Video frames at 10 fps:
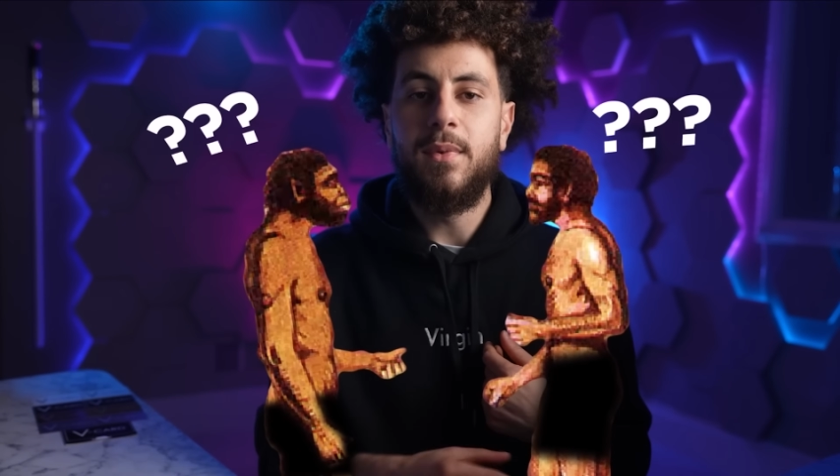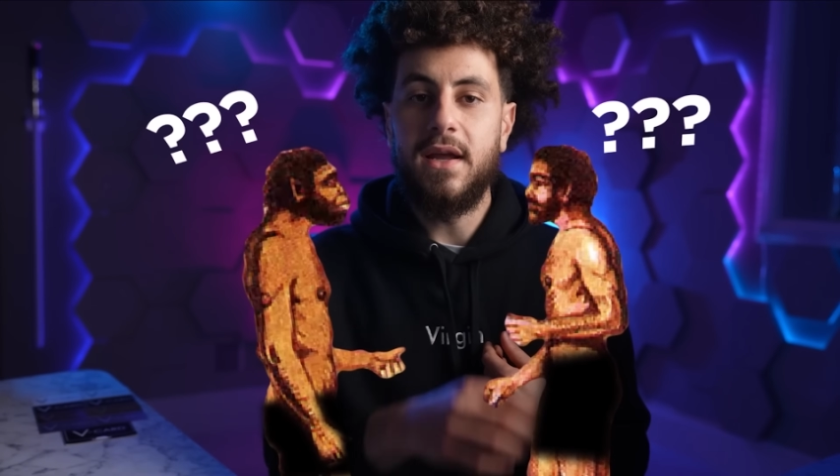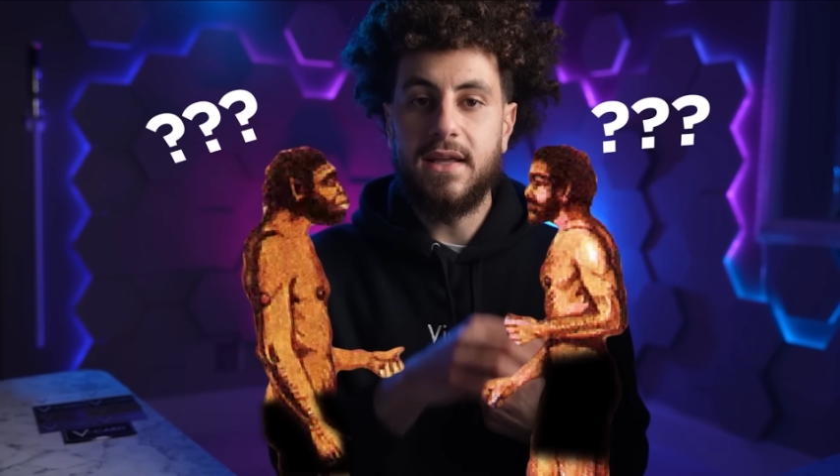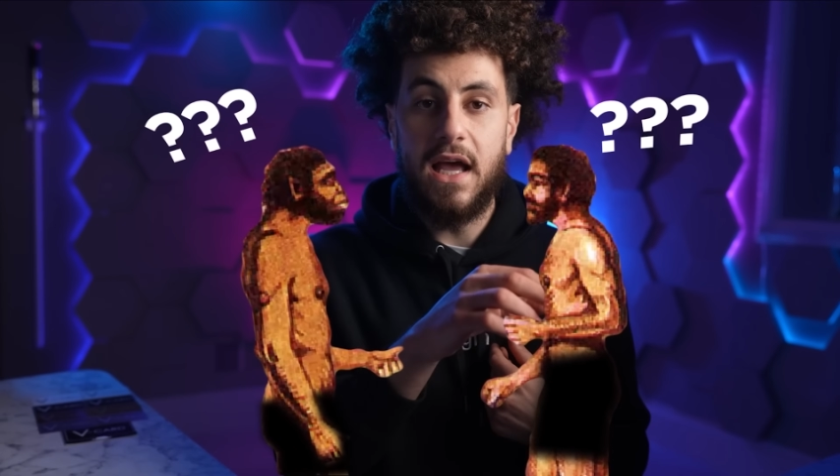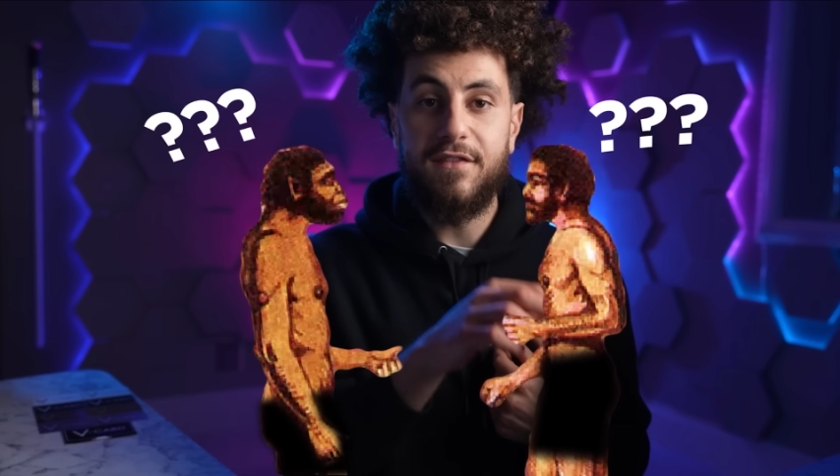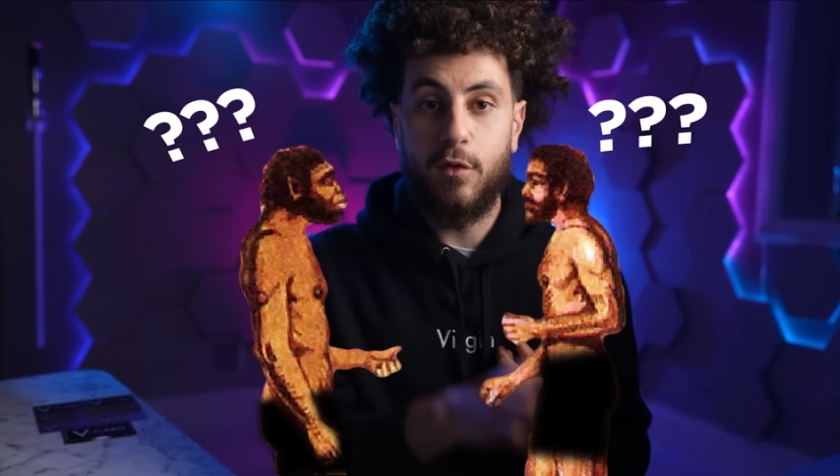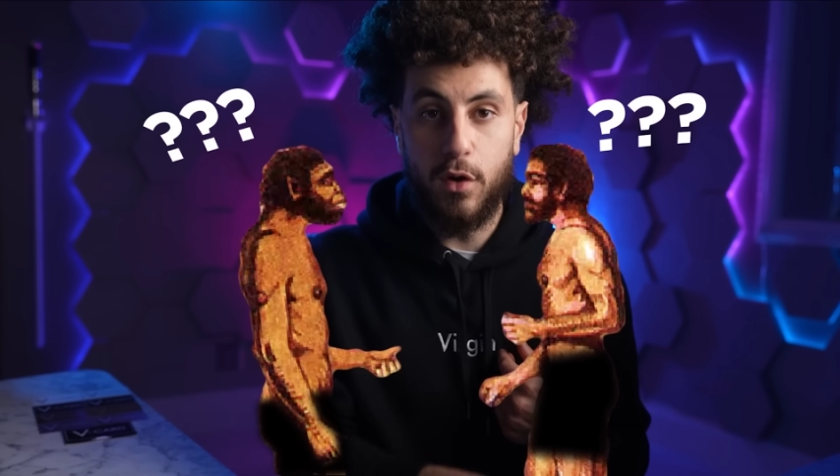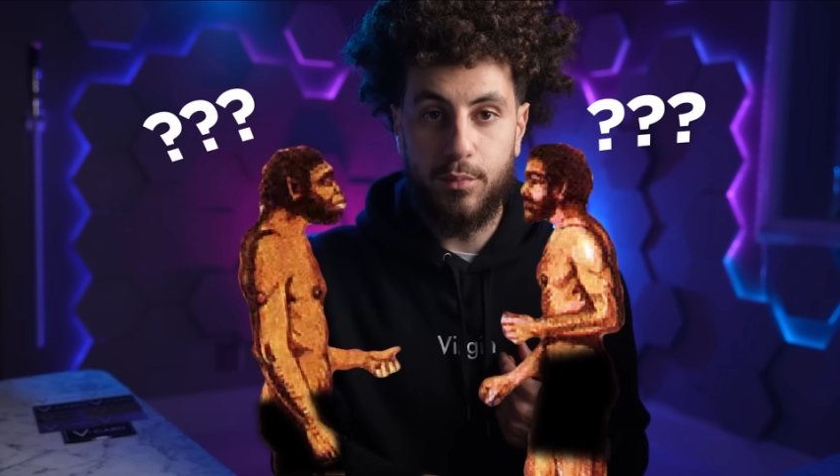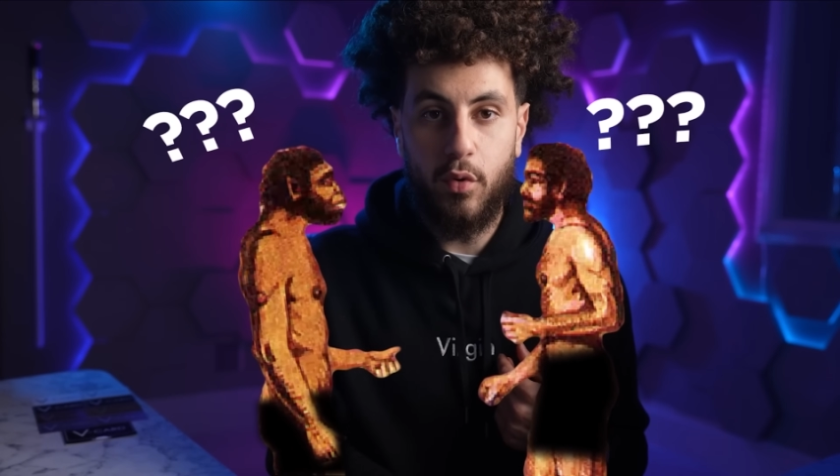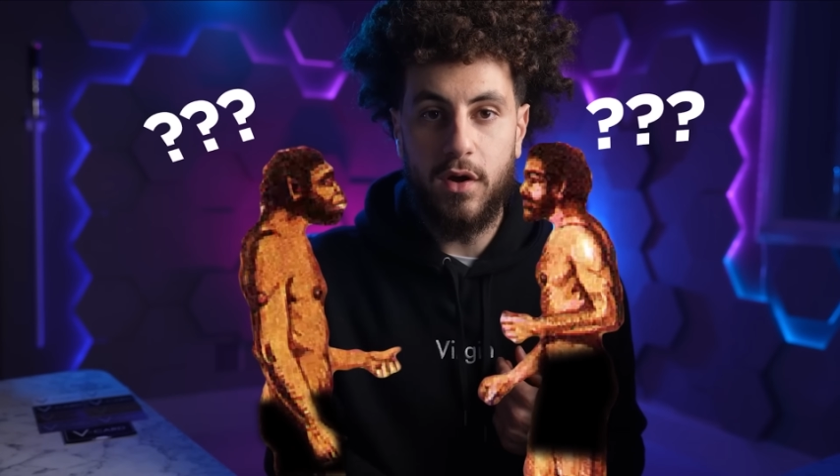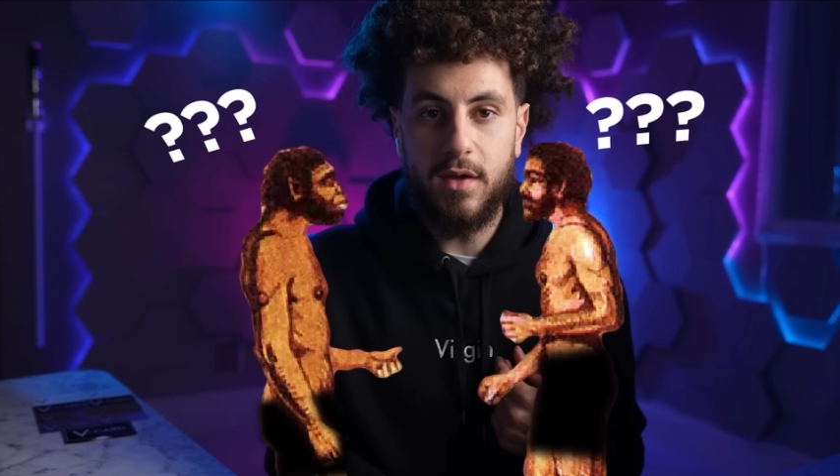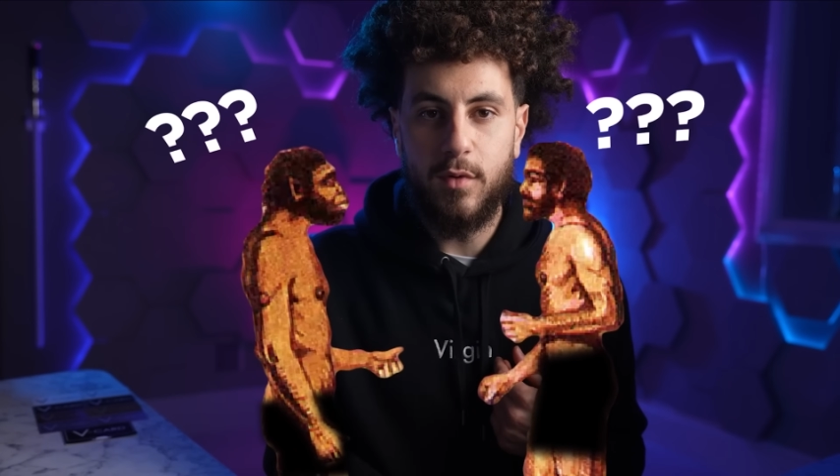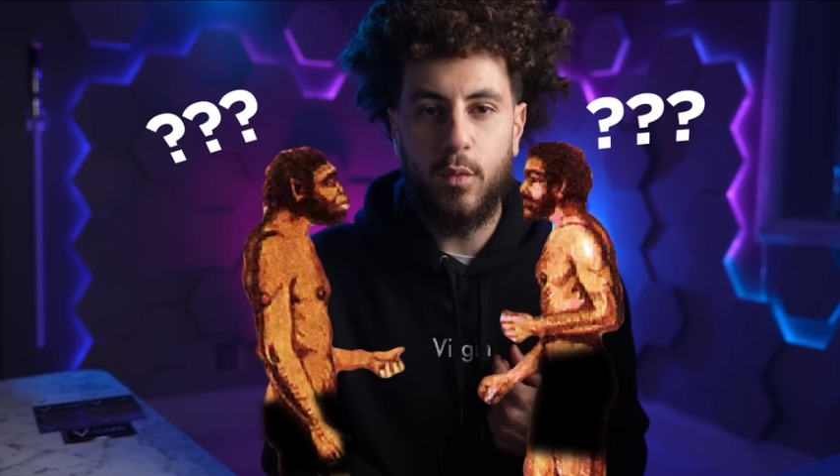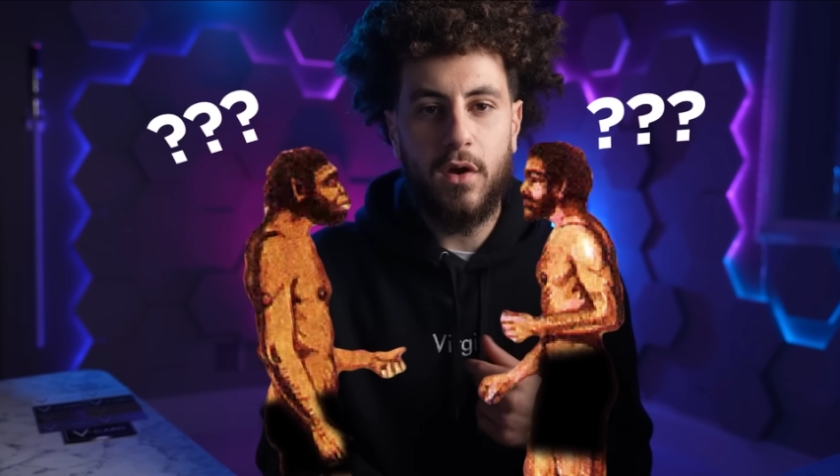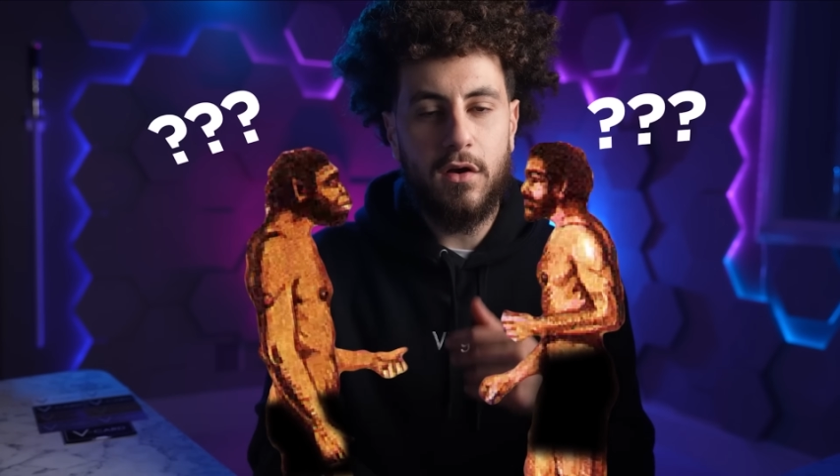being alive at one point, but we